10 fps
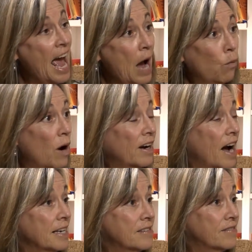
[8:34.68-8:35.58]
and what
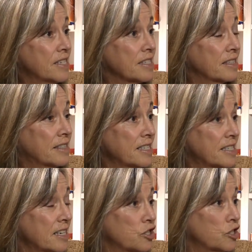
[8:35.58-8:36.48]
kinds of
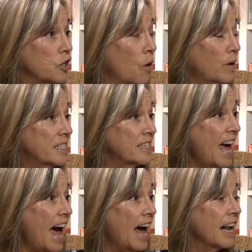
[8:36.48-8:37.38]
decisions go into
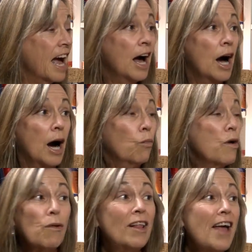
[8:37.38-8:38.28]
that? Yeah. Uh,
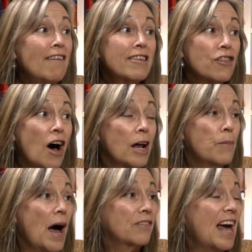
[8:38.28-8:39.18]
we really haven't thought
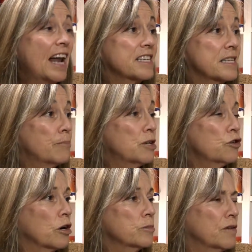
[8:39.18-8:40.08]
about that except
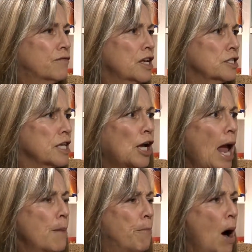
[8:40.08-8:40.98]
in terms of things like
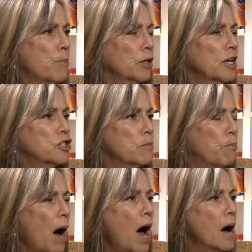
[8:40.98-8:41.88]
a population
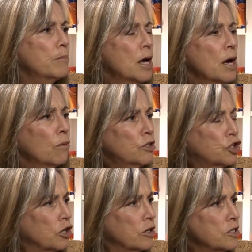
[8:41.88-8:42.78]
bomb,
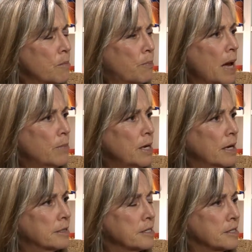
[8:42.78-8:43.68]
which turns a
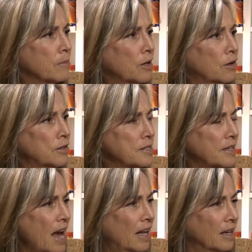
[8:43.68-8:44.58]
baby into something on the
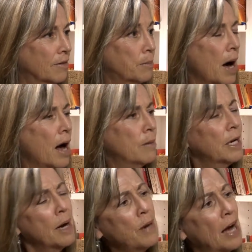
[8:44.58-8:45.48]
scale of a bomb.
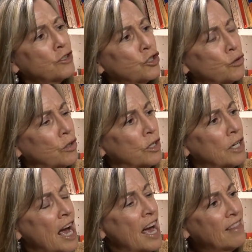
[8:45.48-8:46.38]
And I'm not
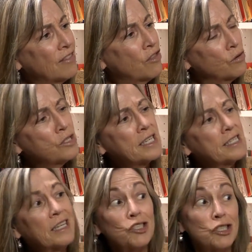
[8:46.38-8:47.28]
sure that those
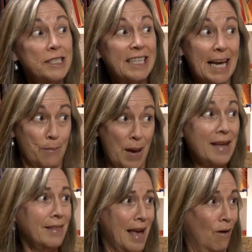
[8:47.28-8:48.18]
decisions get
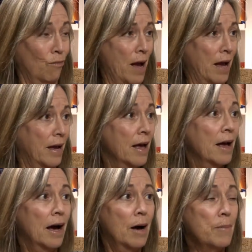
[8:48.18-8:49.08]
made that way.
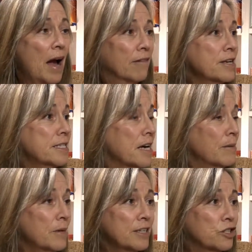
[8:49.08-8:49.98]
Um, every
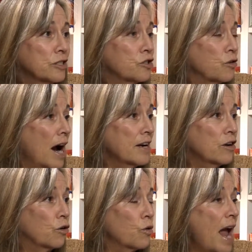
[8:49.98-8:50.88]
time nations try
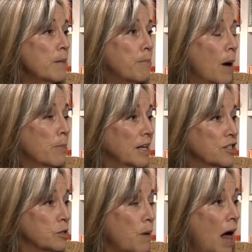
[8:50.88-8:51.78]
to create
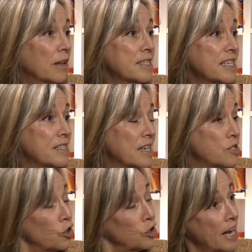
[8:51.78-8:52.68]
population policies, they
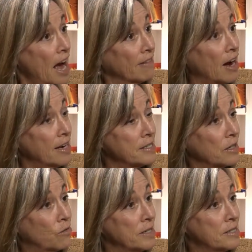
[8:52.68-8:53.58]
certainly have
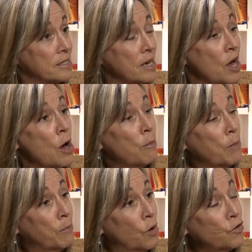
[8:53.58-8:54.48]
consequences,
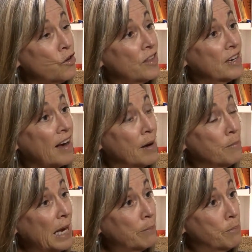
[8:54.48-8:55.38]
but most of the
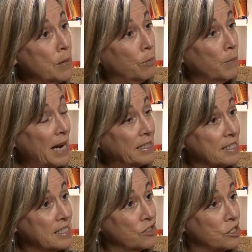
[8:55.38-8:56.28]
time, make, people make
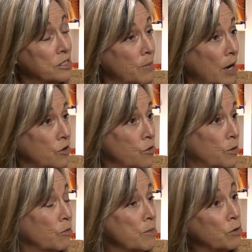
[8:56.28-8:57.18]
decisions concerns about
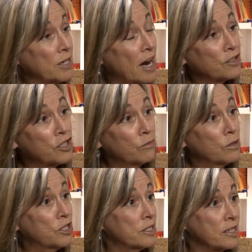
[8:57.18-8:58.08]
human reproduction,
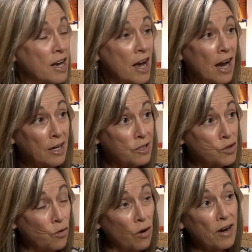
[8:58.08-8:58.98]
which is an
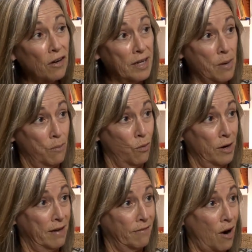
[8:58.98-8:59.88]
extraordinarily
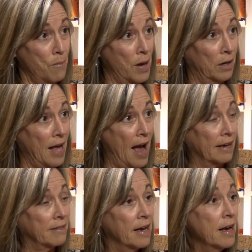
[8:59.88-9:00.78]
important environmental
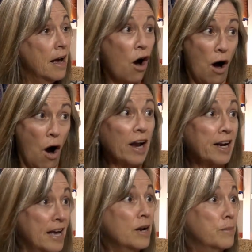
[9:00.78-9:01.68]
act on
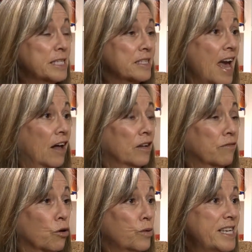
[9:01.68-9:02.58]
an intimate scale
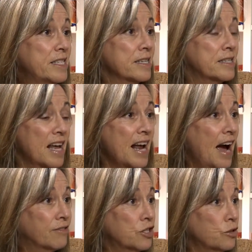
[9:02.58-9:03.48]
and for reasons that
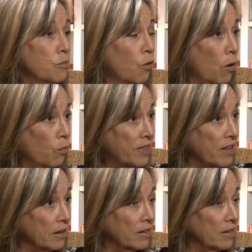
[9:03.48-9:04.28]
have to do more with the